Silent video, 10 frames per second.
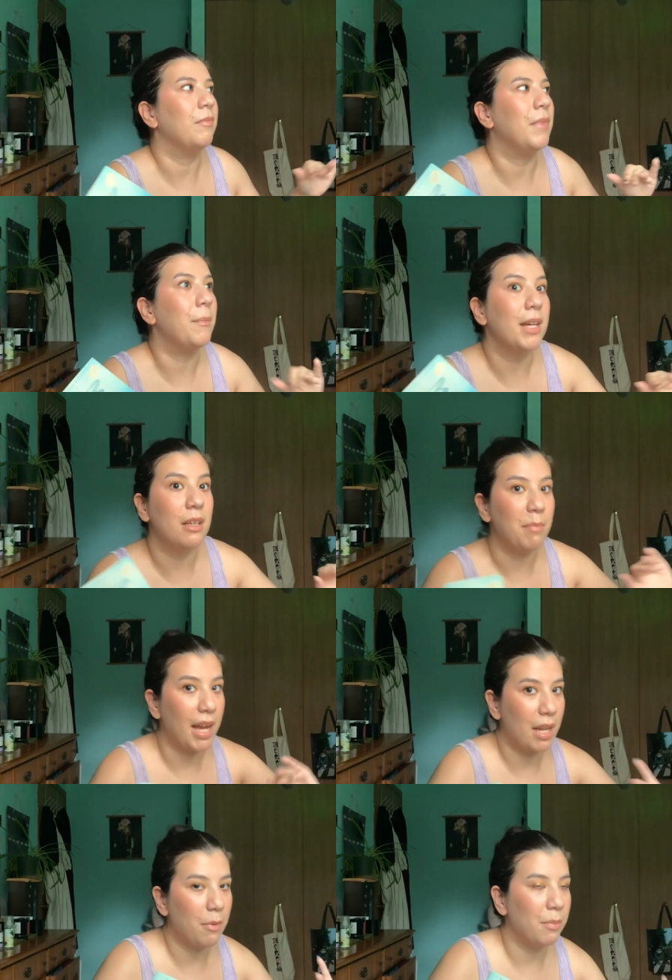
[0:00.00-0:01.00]
I'm not gonna
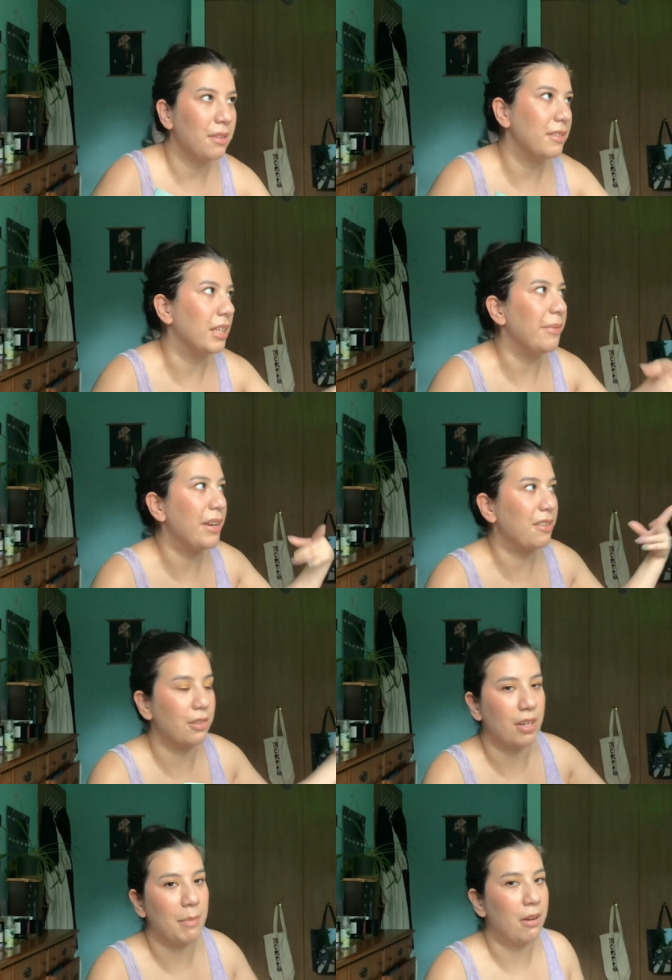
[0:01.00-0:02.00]
buy any more books till I read a
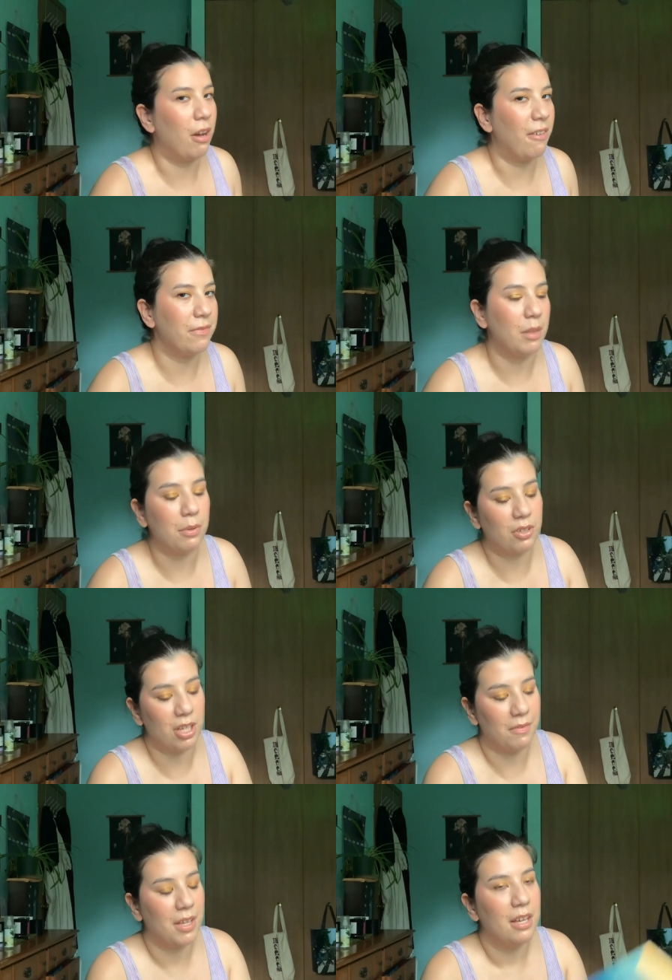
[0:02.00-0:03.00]
certain amount off the bookshelf.